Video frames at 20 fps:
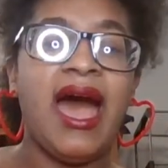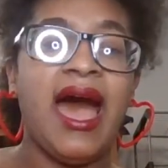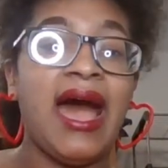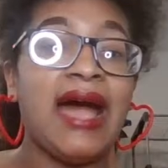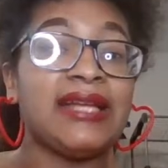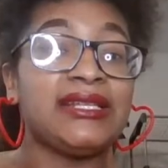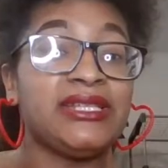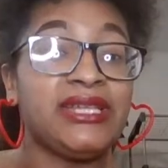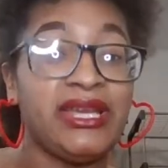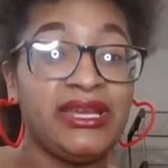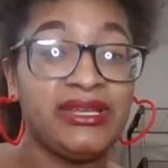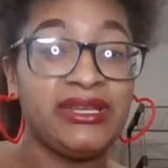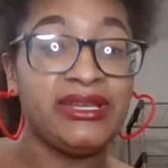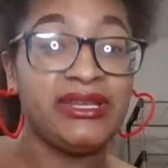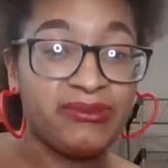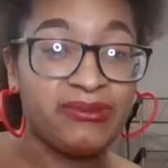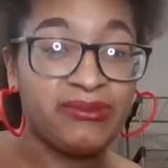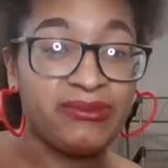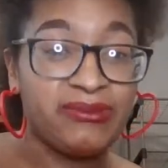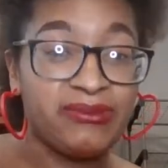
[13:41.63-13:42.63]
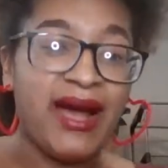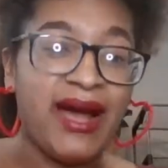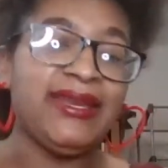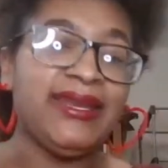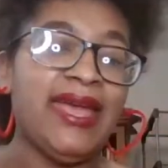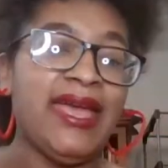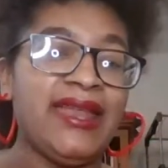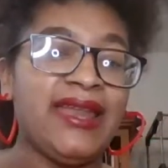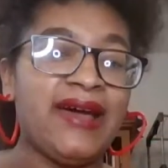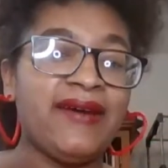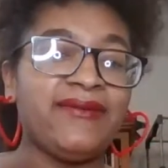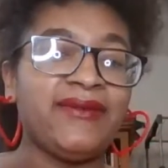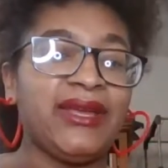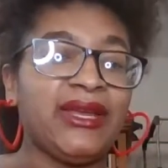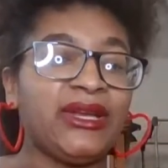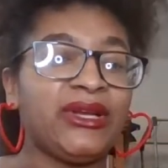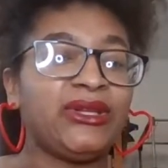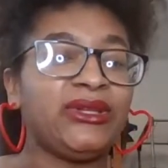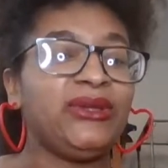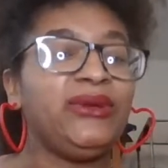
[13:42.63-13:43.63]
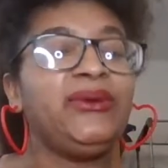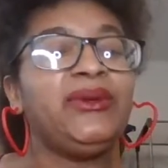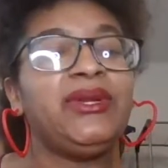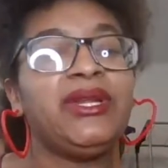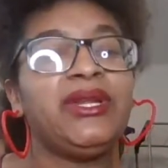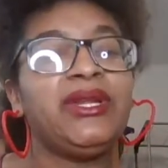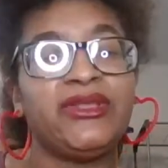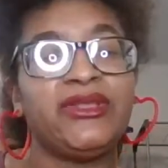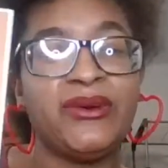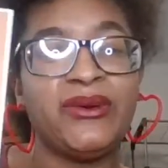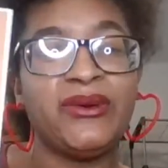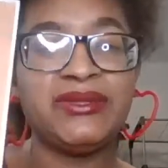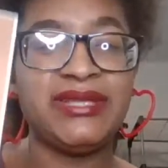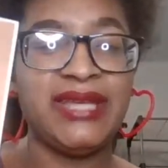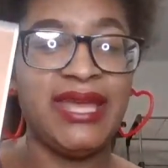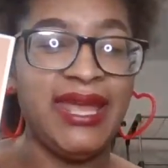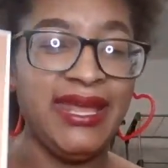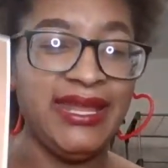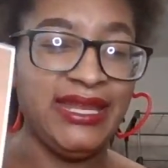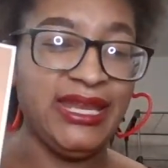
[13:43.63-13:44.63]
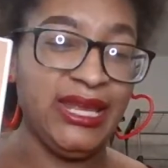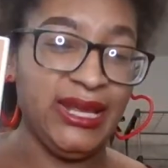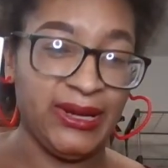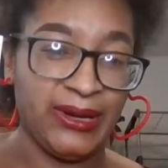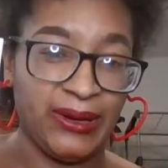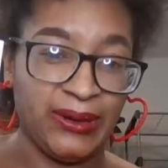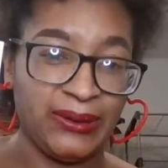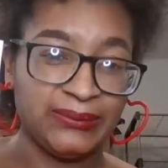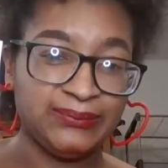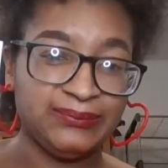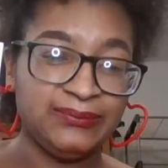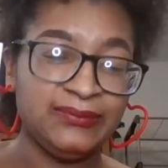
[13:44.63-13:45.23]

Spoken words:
I changed my mind and I've included those in here.